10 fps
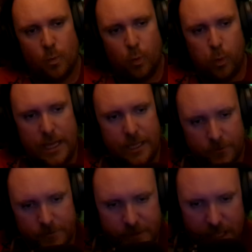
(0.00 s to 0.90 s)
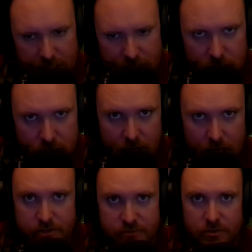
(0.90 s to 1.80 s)
Well, thank you
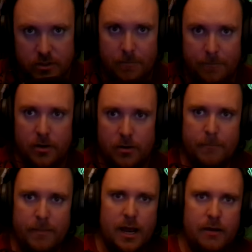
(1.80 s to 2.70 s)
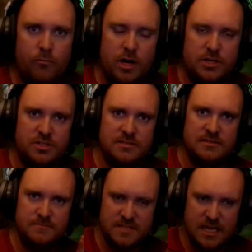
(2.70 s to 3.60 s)
guys for coming on by and watching
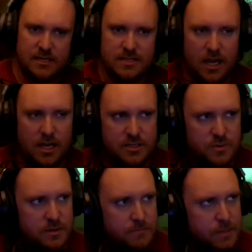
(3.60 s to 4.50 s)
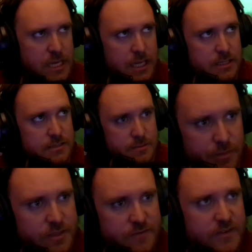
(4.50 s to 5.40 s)
some TikToks with me and
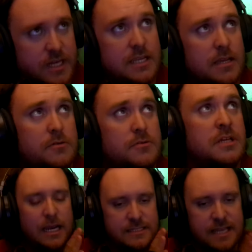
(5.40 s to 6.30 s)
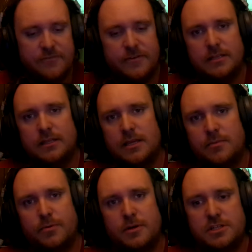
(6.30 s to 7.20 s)
some other videos. I definitely
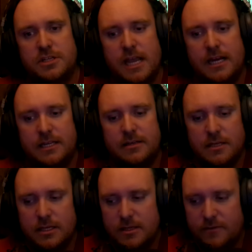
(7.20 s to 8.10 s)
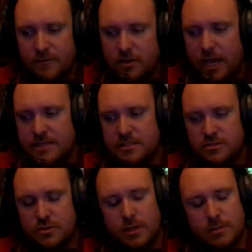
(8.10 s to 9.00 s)
appreciate it. If you guys
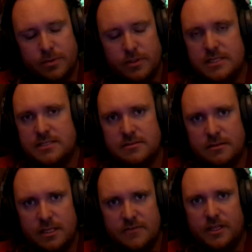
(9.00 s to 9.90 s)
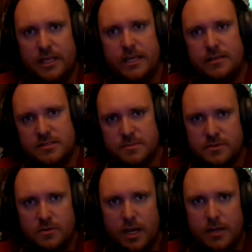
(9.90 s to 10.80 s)
enjoyed, please leave a like,
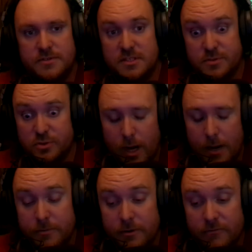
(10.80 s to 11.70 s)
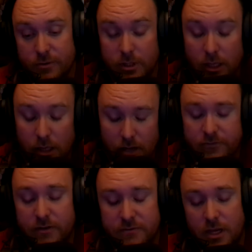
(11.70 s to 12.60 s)
subscribe. Subscribe for the
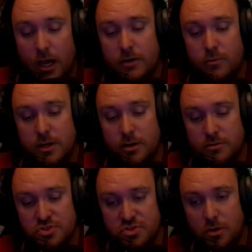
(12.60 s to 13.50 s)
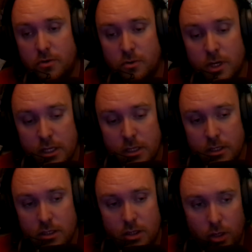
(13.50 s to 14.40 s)
love of God. We are so
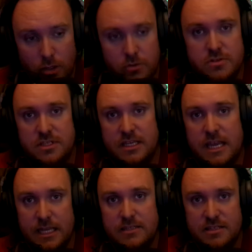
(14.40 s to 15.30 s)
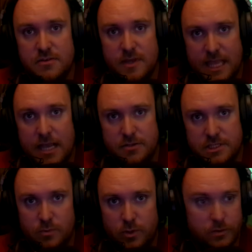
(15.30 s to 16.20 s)
close to getting to
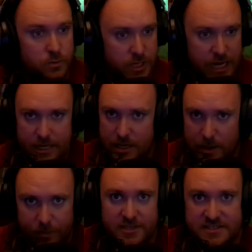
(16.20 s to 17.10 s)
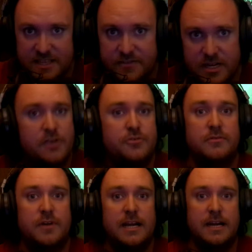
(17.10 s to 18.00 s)
1,000. We're heading up on
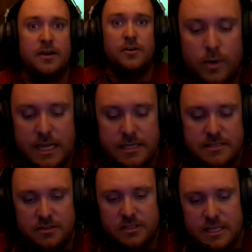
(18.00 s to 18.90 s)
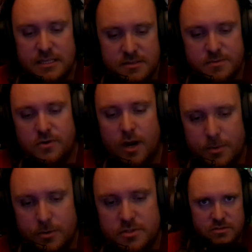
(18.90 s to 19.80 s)
700 right now. We still need
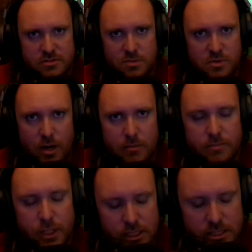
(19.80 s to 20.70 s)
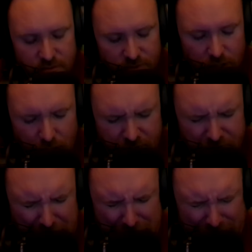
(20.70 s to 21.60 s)
subscribers. Subscribe, please, for the love of
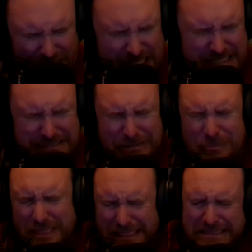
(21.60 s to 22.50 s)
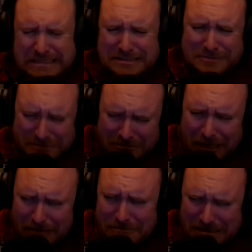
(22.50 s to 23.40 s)
God. Please
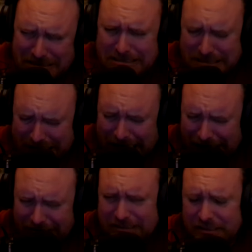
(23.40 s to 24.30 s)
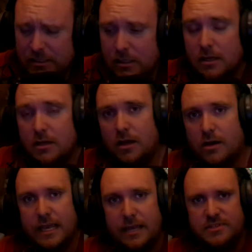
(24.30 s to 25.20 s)
subscribe to the channel.
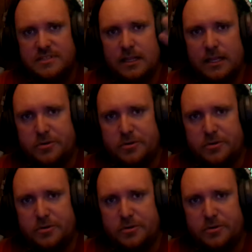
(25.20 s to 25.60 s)
Okay, we'll see you